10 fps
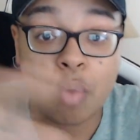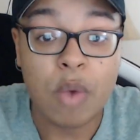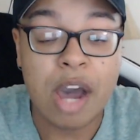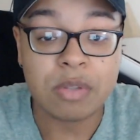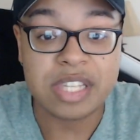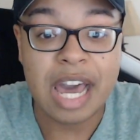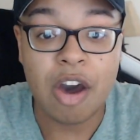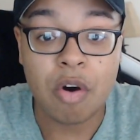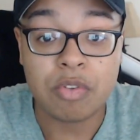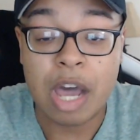around
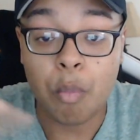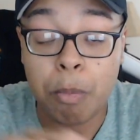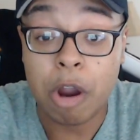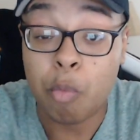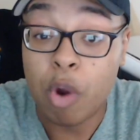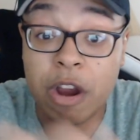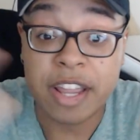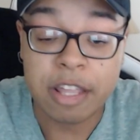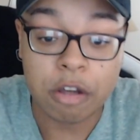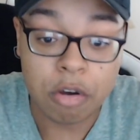town, not wearing
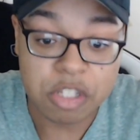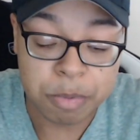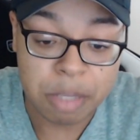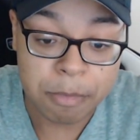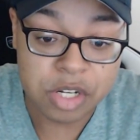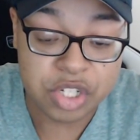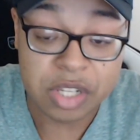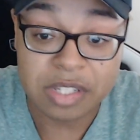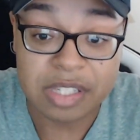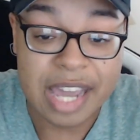any clothes pretty much,
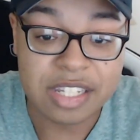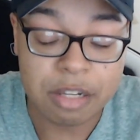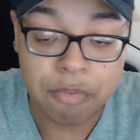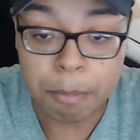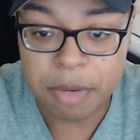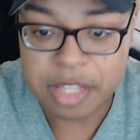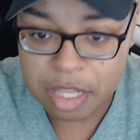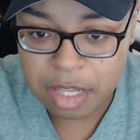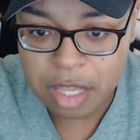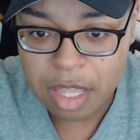just dancing for money.